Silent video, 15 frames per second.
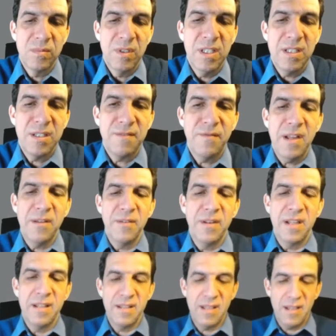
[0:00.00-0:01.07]
It's found
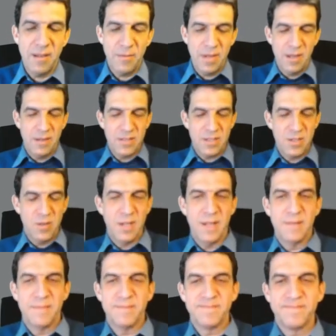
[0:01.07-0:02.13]
it. There we are, it's got it.
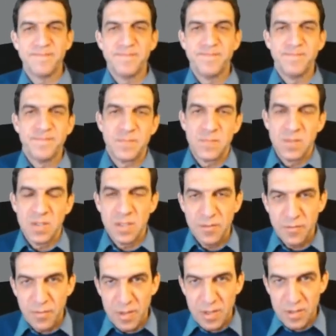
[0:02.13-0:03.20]

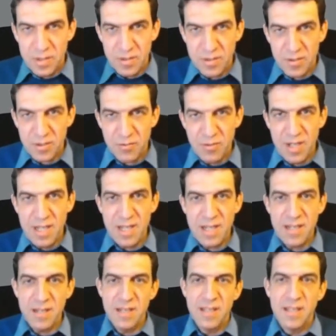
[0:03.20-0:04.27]
We look at the
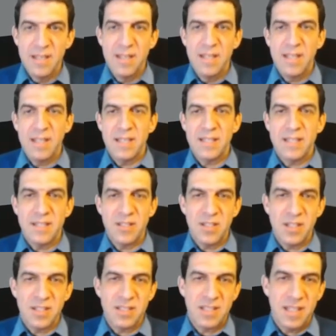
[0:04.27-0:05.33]
screen, it's
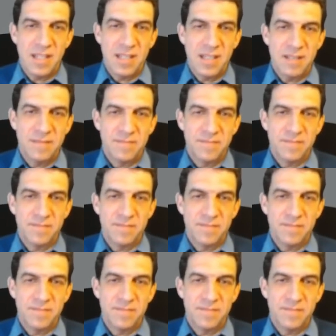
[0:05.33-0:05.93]
suggesting